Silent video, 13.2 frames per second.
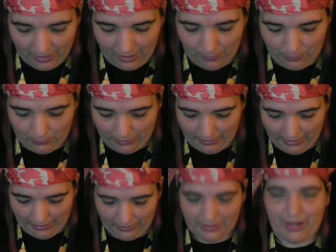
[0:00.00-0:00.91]
it was
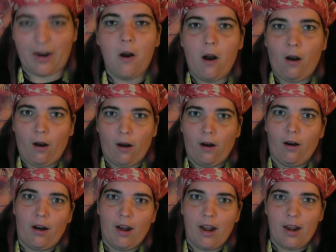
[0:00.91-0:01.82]
really, I was like, oh,
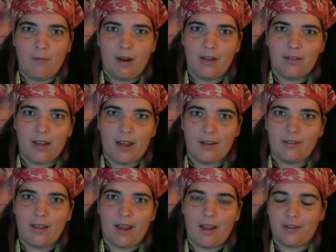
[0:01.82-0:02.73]
I must
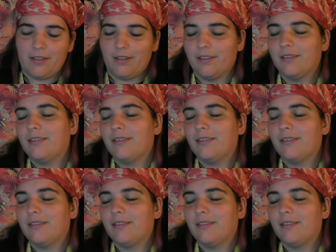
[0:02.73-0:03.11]
ask that.